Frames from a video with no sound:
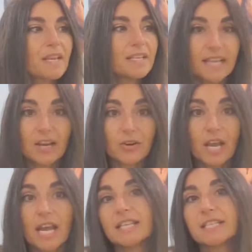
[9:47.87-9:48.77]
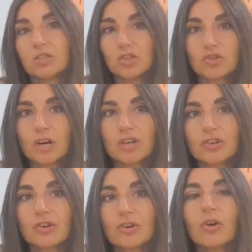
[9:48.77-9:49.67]
standardize and
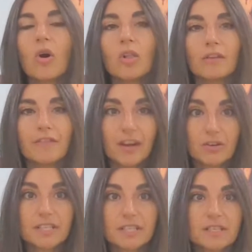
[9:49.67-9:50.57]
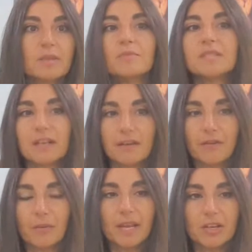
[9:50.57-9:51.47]
structure all of their systems and
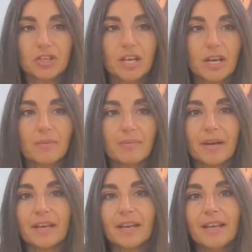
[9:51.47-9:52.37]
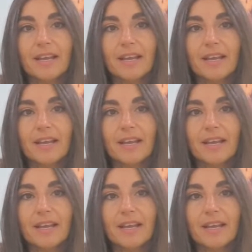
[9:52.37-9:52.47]
information, but